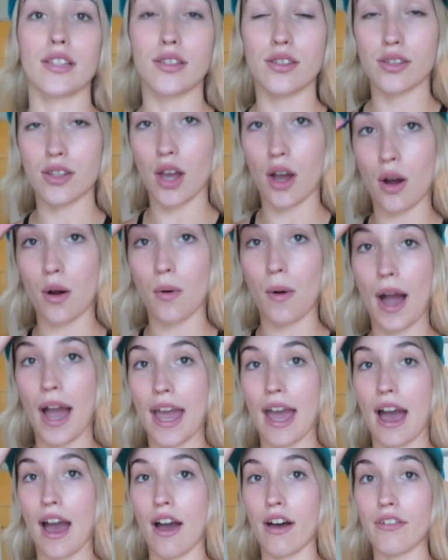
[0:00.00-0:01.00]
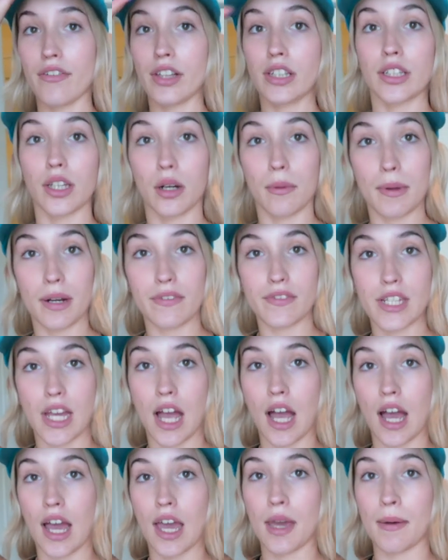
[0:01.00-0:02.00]
so I have a little bit of
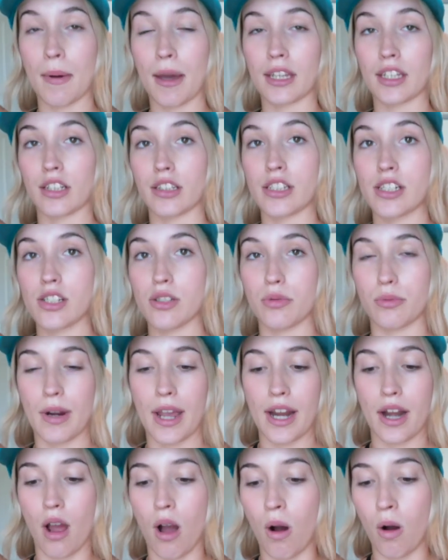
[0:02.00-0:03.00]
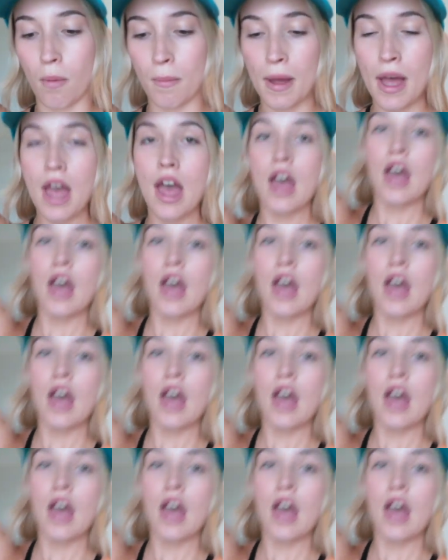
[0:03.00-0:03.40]
time. I literally just ran home.